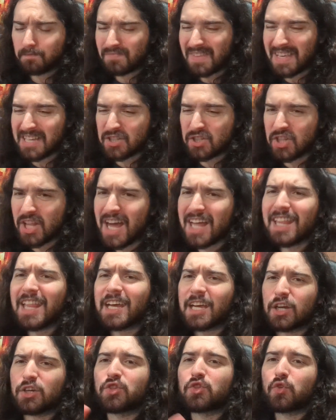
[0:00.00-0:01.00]
It's not
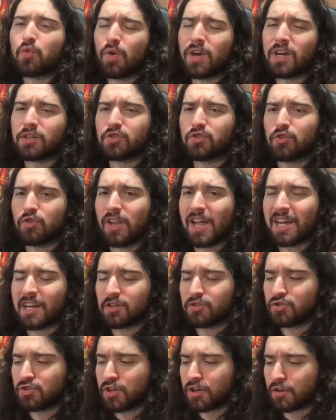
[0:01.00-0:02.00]
like a Twix or like
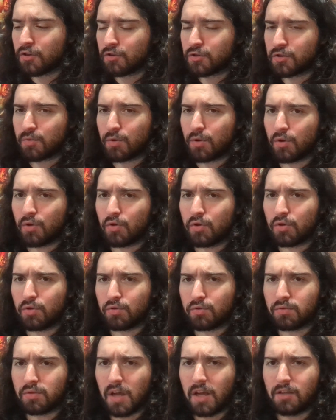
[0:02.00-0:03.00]
a Snickers,
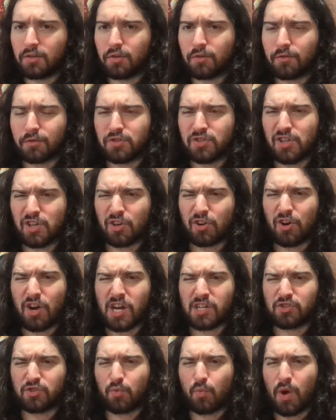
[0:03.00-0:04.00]
or I don't know if a Snicker
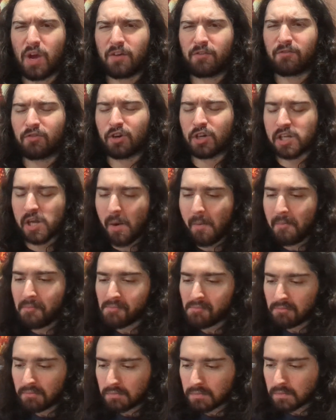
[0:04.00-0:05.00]
has a wafer in it.
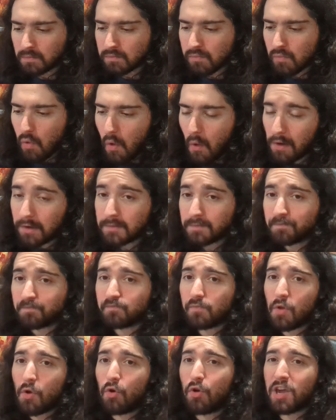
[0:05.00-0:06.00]

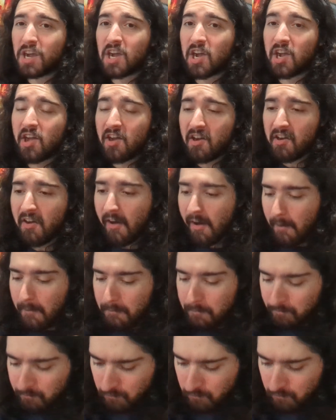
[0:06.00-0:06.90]
Or like a Kit Kat.